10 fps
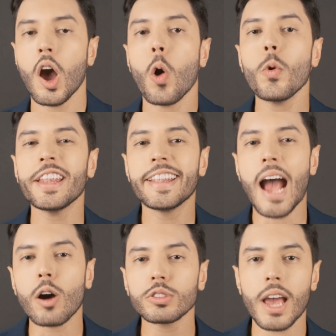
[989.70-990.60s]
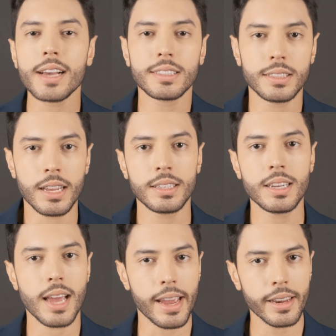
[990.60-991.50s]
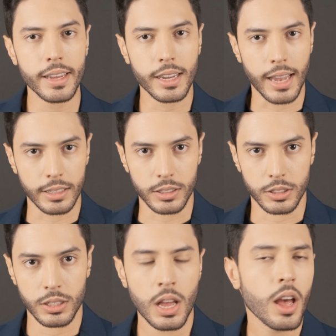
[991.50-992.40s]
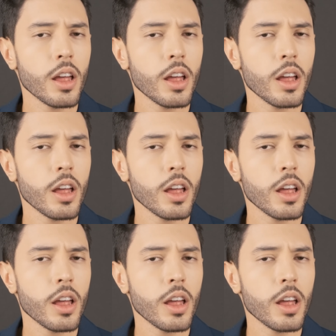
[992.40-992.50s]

without extending any classes.